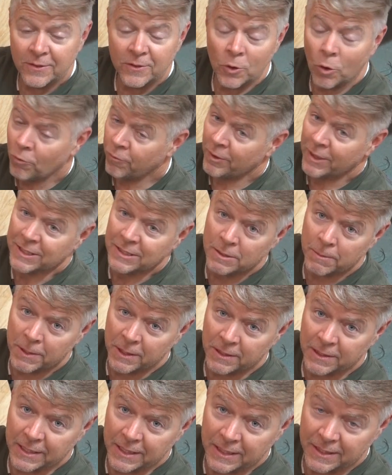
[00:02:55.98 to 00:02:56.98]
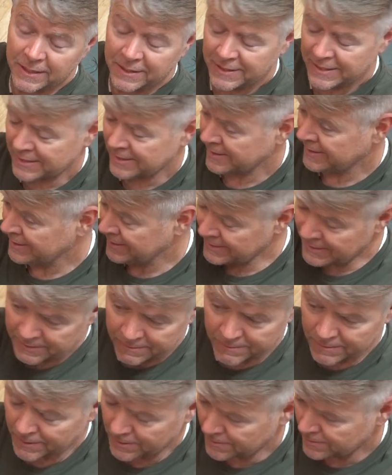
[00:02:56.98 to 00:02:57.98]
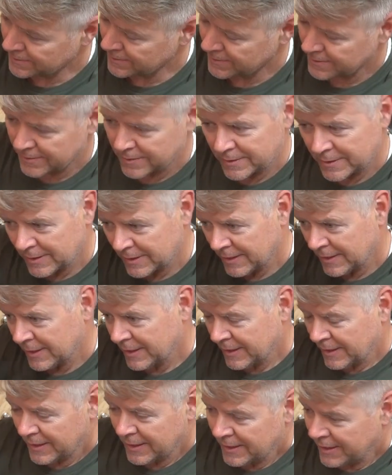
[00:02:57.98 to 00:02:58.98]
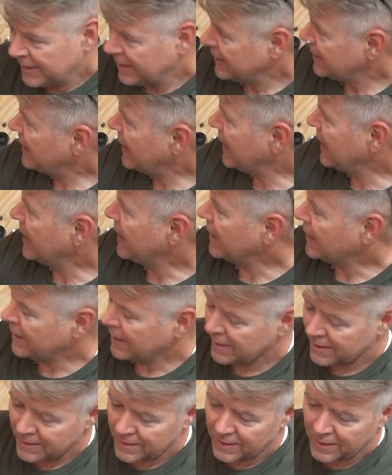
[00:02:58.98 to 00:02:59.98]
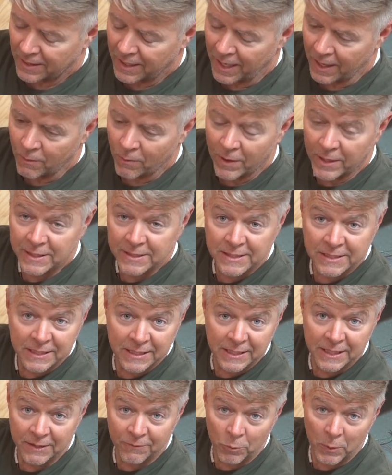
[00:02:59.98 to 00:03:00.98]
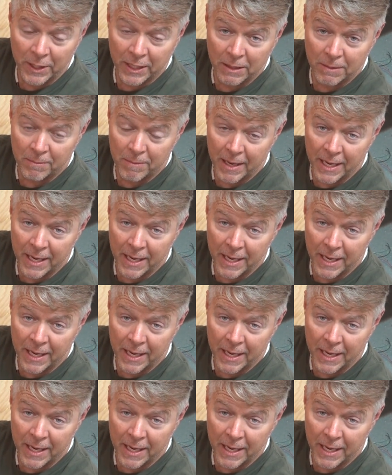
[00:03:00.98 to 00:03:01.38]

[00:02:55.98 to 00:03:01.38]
no flexibility, it's 0. And I want to see if we can